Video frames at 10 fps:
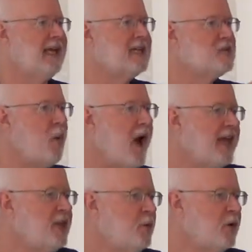It is
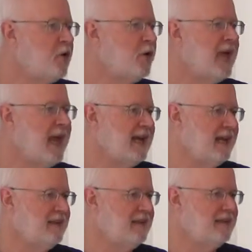why you were
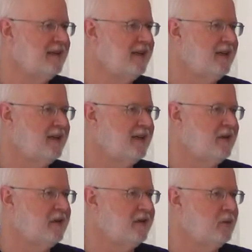created.
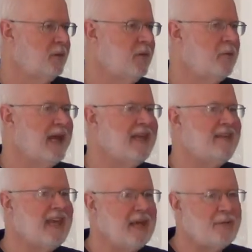We were made
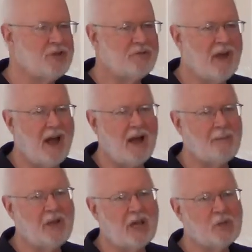in the image of
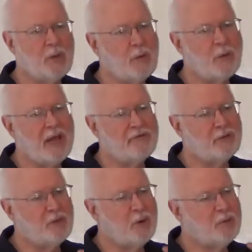God because we were made
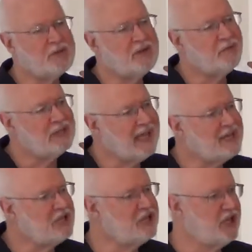for the purpose of
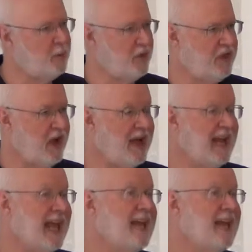relationship with God.